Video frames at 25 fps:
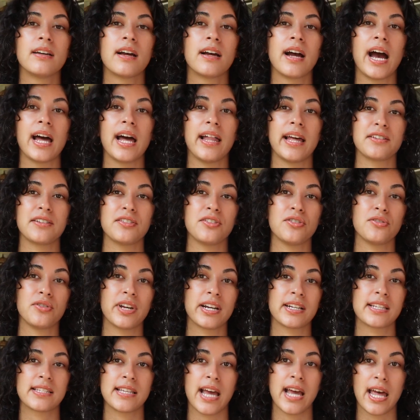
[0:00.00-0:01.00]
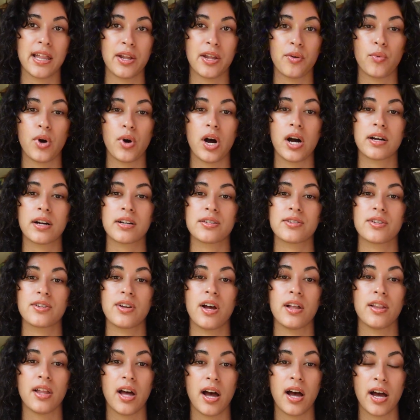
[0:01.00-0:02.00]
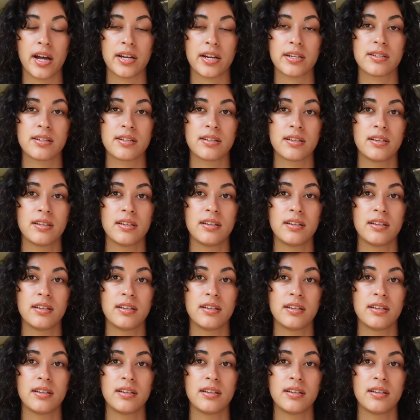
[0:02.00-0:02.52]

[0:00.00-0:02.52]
I like to do silent walks a lot.